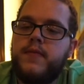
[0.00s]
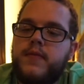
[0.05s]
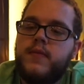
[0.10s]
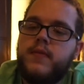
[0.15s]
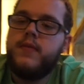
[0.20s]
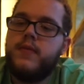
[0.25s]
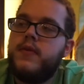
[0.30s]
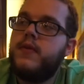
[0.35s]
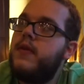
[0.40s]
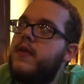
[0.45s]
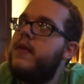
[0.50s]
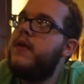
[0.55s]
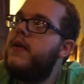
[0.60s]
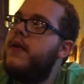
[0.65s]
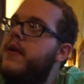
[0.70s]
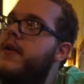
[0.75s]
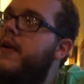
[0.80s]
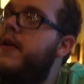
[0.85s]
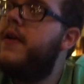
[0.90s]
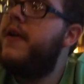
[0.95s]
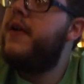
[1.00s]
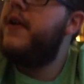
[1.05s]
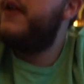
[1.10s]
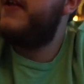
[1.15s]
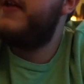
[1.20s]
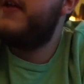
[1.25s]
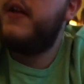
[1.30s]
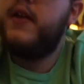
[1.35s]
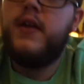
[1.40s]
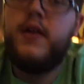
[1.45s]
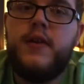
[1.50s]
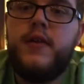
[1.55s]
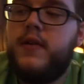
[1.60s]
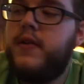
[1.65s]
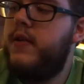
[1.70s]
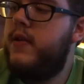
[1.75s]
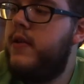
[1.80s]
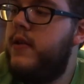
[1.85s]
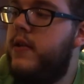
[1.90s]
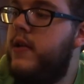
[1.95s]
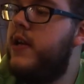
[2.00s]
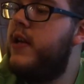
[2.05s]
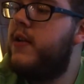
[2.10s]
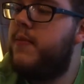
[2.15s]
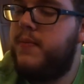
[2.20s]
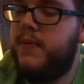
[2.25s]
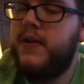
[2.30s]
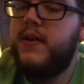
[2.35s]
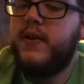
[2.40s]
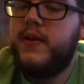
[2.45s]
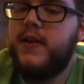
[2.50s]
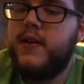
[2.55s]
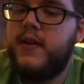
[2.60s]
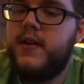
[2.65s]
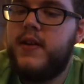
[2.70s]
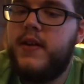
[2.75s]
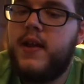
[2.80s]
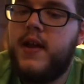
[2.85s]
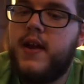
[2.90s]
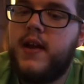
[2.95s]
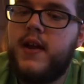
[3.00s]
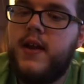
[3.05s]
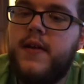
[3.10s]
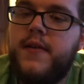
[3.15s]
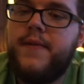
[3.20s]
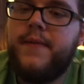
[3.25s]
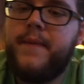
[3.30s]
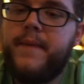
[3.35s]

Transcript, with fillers: water? Oh, I'm okay, thank you. Thank you.